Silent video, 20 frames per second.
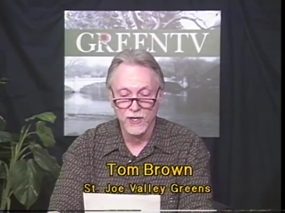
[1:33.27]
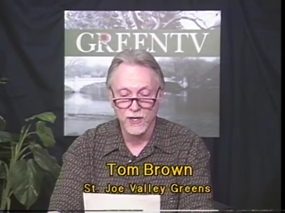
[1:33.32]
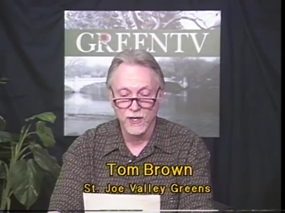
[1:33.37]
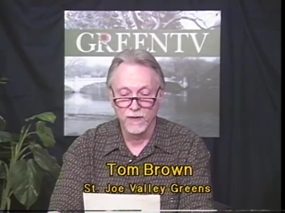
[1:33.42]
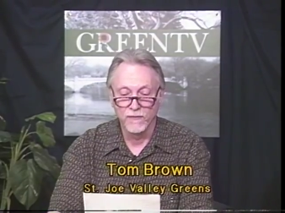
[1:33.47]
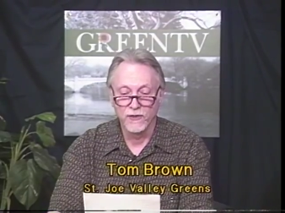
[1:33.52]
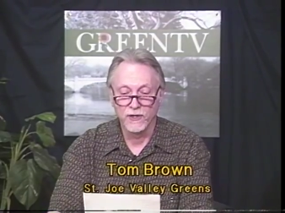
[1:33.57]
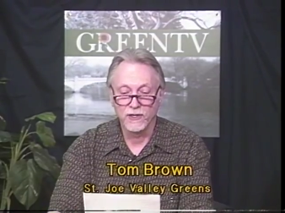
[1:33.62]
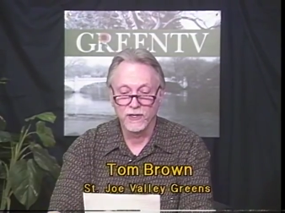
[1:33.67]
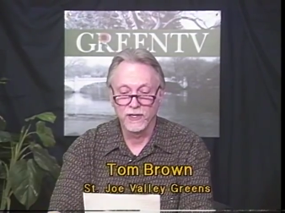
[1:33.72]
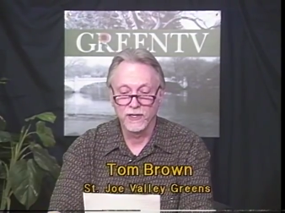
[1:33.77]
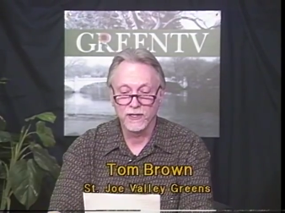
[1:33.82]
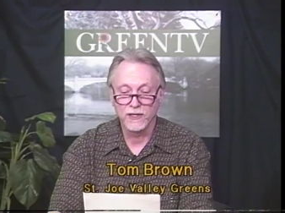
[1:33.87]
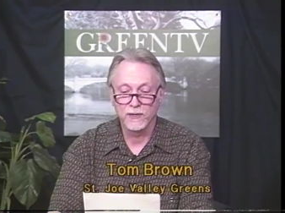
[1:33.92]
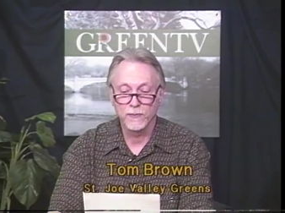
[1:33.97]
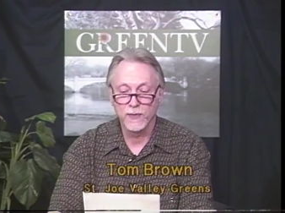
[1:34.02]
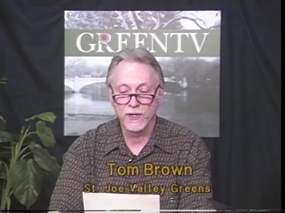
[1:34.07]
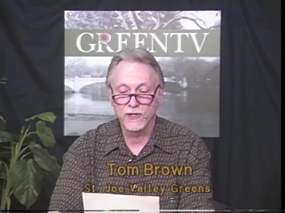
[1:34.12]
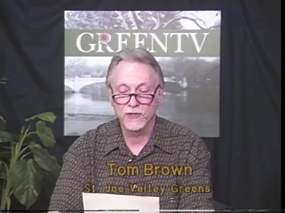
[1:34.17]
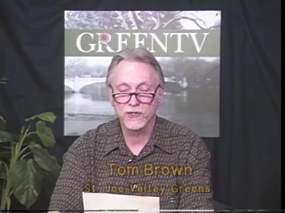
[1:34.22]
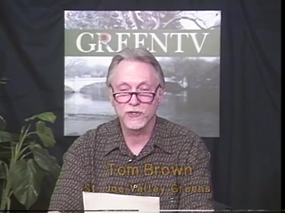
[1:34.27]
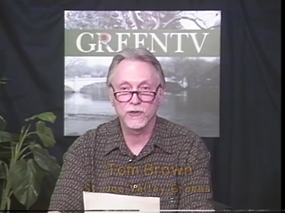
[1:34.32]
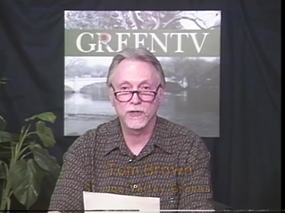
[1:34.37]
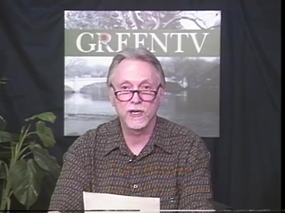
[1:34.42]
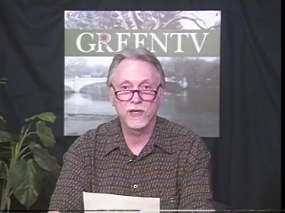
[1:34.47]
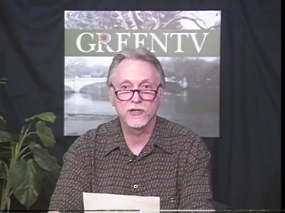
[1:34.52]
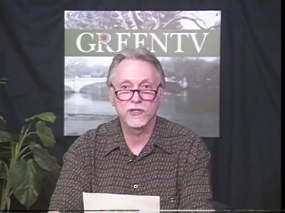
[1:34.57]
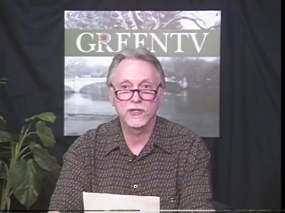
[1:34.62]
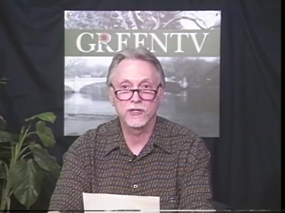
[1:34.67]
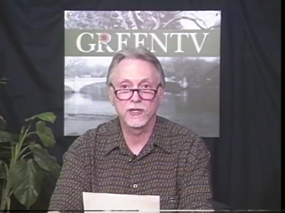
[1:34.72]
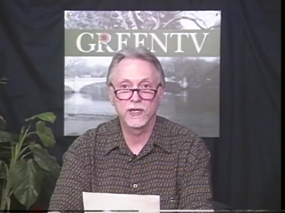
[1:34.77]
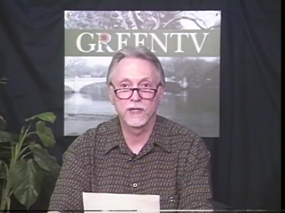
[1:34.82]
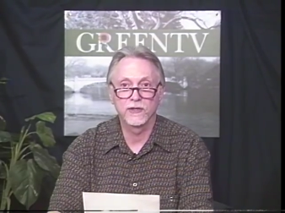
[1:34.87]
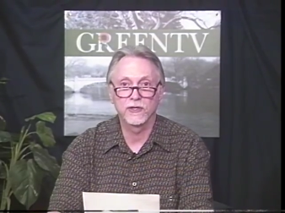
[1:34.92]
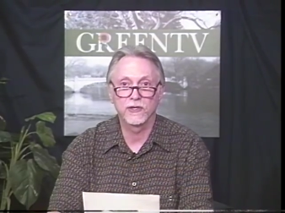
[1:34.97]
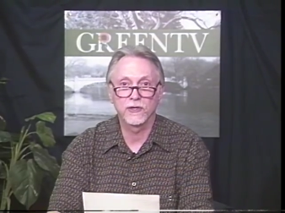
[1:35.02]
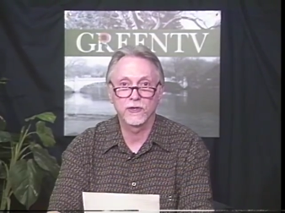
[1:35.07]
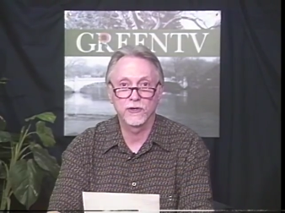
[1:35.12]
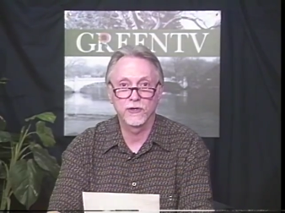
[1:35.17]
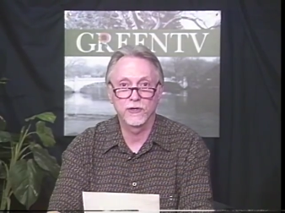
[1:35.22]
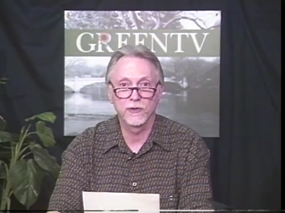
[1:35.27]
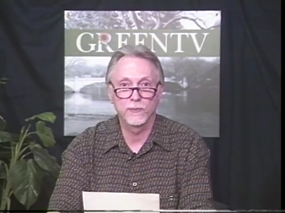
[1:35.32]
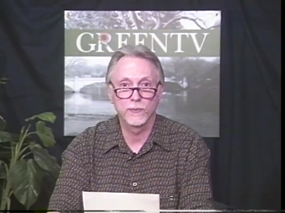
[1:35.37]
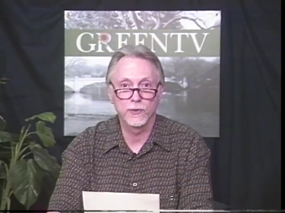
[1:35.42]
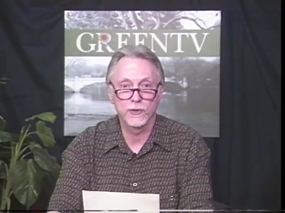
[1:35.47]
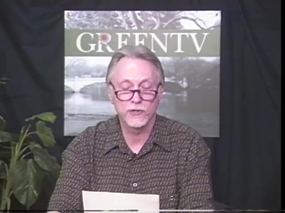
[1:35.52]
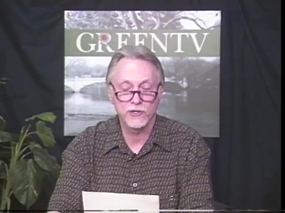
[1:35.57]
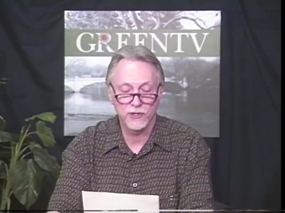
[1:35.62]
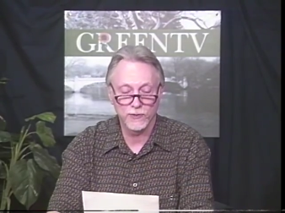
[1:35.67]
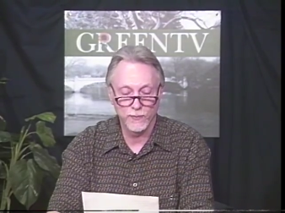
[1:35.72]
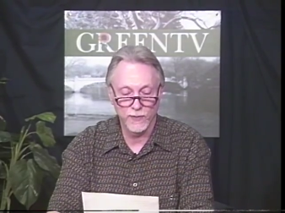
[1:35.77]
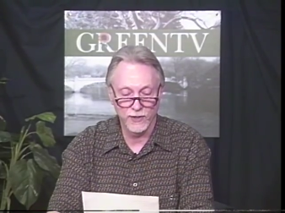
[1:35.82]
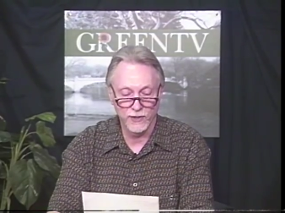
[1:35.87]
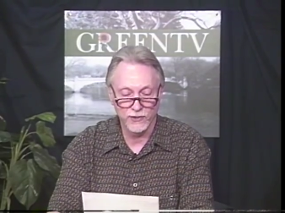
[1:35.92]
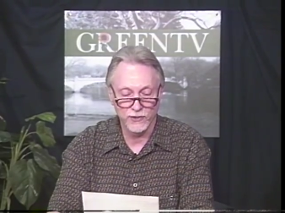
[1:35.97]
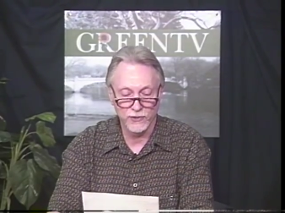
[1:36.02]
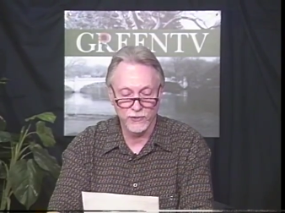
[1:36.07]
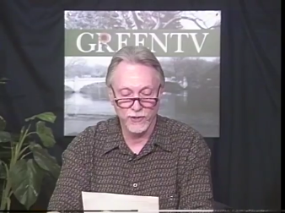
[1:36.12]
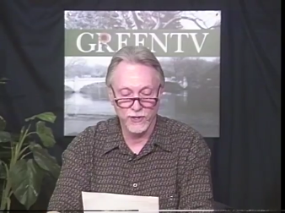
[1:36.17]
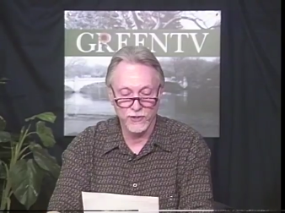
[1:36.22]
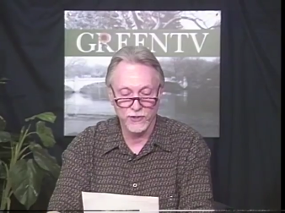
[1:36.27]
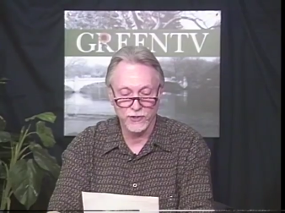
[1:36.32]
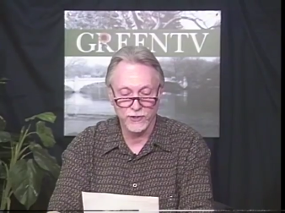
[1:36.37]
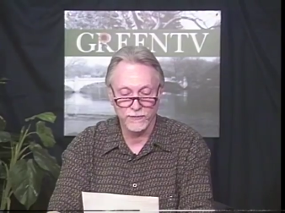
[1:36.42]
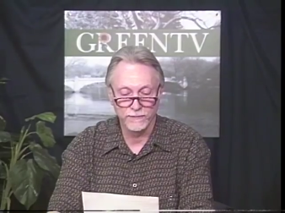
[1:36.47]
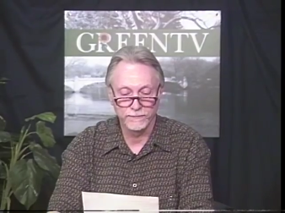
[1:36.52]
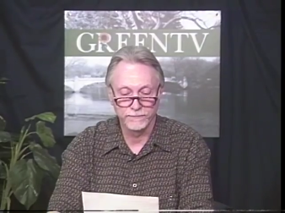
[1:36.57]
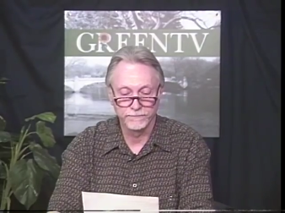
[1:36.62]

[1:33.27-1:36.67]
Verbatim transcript: of the Clinton administration and the current Bush administration.